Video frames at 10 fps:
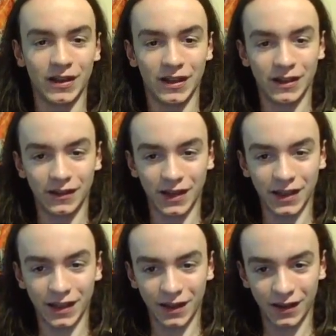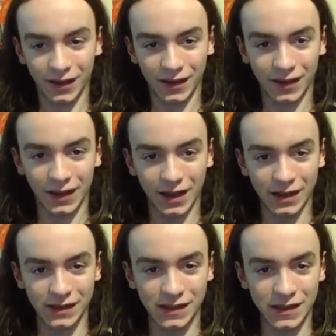Like, and
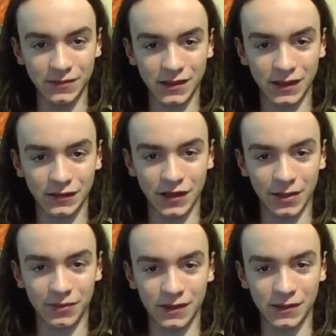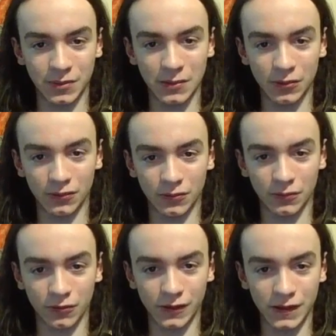it seems like Japanese people
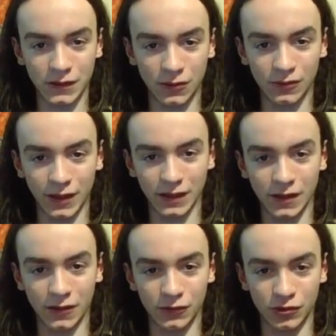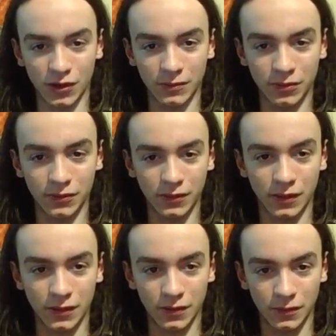really don't like Donald Trump,
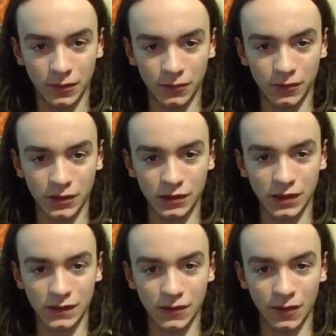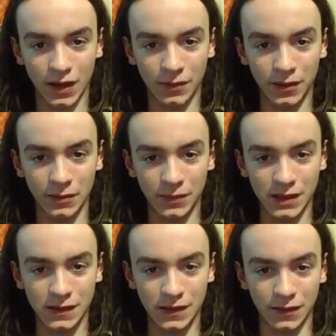but when Shinzo Abe
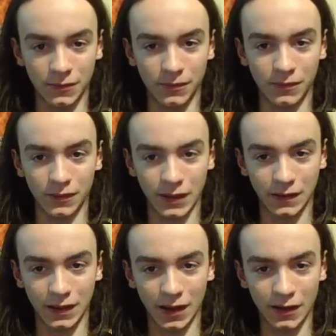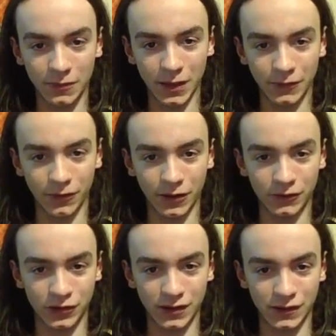meets him, like, they kind of make fun of
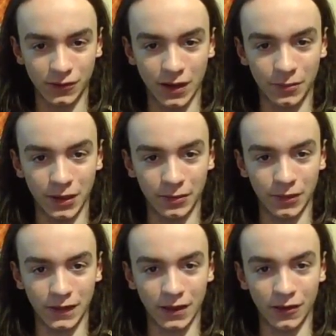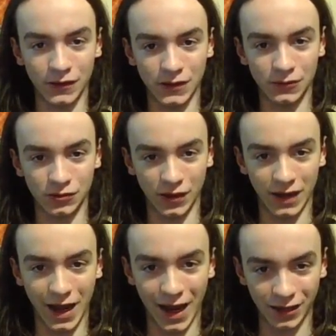Shinzo Abe, but they also try
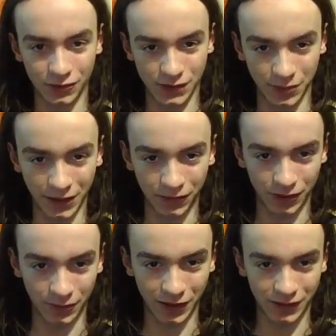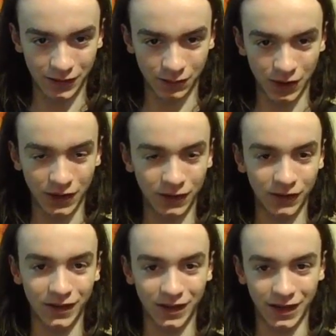to act respectful about it as well.
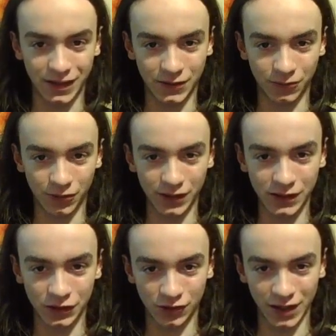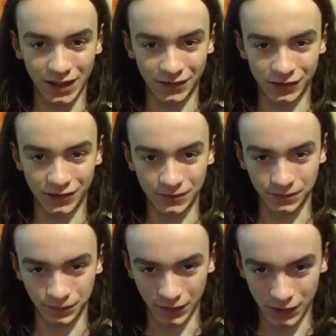It's really strange.
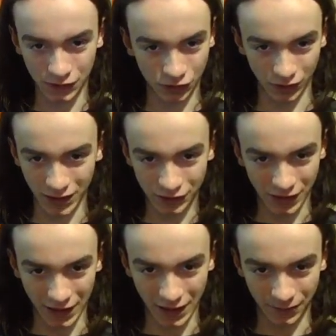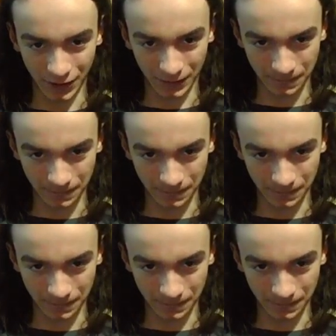It's a strange dynamic.